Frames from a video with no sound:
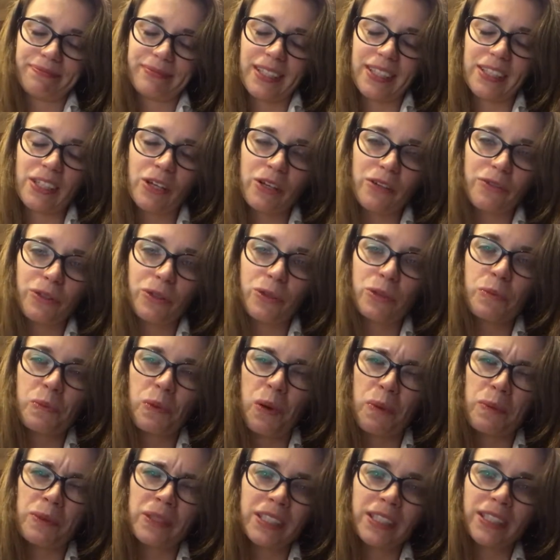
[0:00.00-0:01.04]
a lot of those
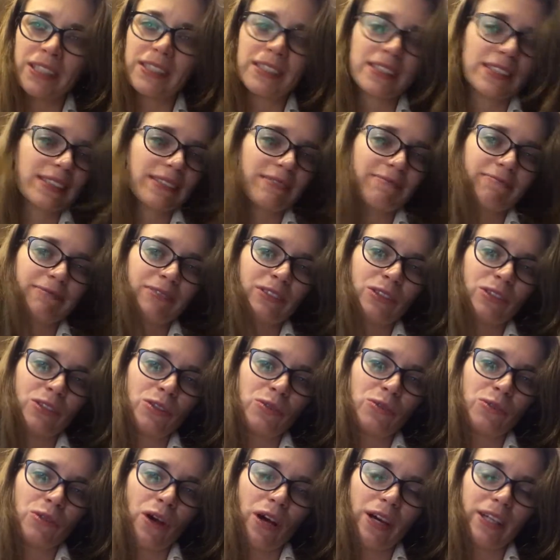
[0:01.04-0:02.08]
promises
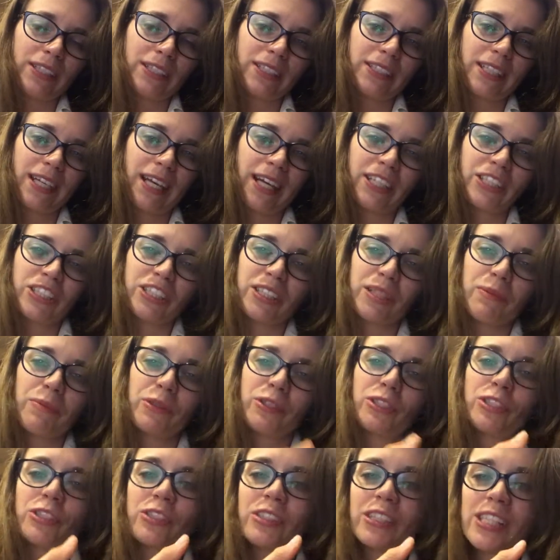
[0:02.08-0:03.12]
do not actually
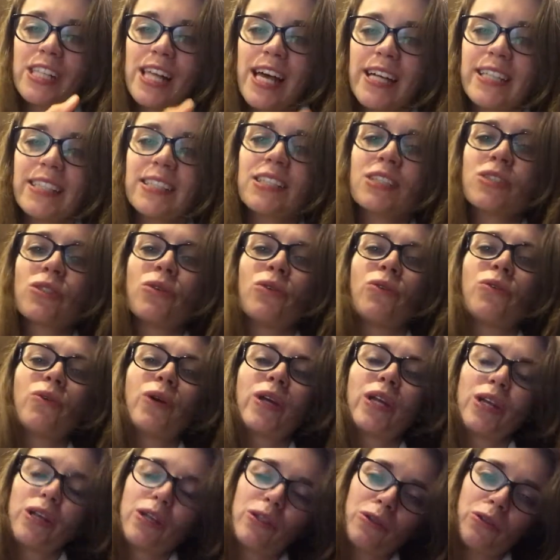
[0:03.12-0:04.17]
materialize, so
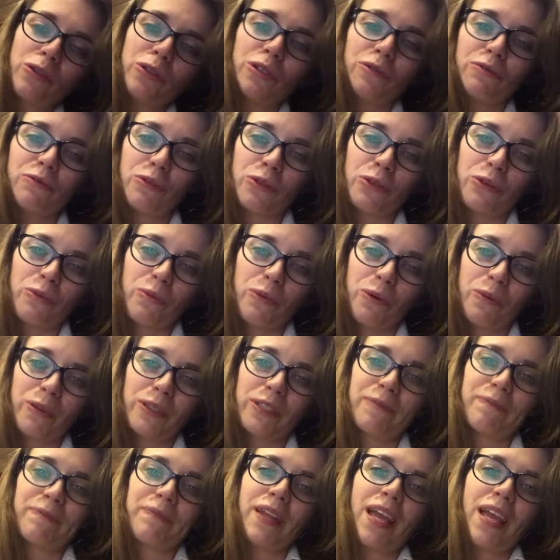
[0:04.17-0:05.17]
we ignored them for the moment.